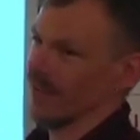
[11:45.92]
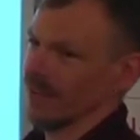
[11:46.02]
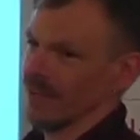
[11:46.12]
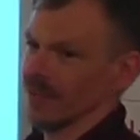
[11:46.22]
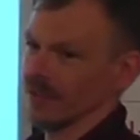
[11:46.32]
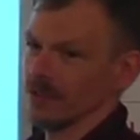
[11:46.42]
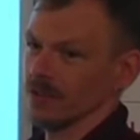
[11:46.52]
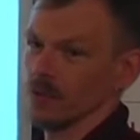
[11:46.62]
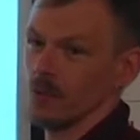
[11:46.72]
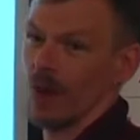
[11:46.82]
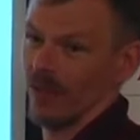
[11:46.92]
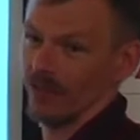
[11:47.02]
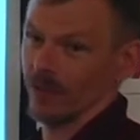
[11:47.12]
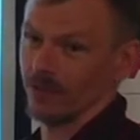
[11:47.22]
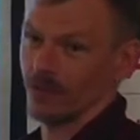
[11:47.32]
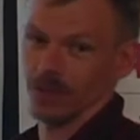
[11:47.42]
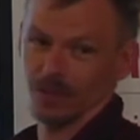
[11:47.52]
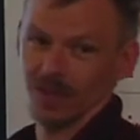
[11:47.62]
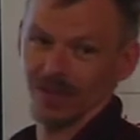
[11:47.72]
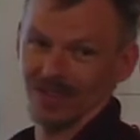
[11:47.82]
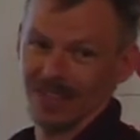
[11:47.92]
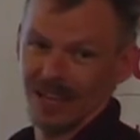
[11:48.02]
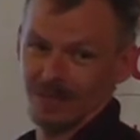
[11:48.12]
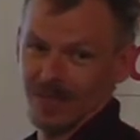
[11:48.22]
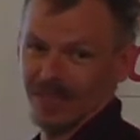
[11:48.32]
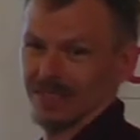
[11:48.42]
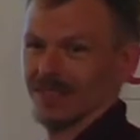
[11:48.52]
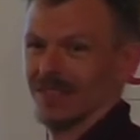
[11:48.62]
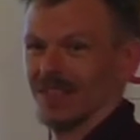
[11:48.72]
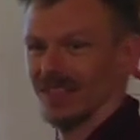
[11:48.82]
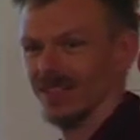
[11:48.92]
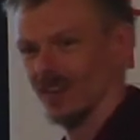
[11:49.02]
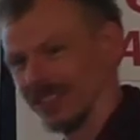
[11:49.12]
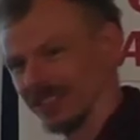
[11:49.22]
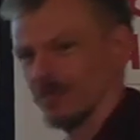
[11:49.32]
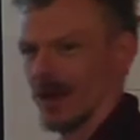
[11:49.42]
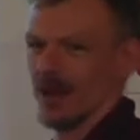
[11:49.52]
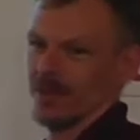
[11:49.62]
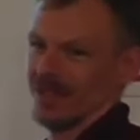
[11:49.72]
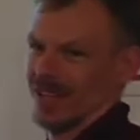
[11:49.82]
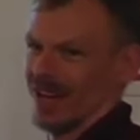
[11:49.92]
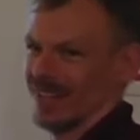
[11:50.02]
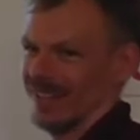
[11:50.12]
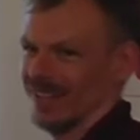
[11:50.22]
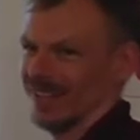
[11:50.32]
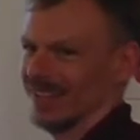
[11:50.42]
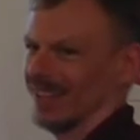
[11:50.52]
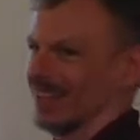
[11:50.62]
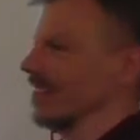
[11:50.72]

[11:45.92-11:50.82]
ending into 1s, of course, because that means in the primary tag that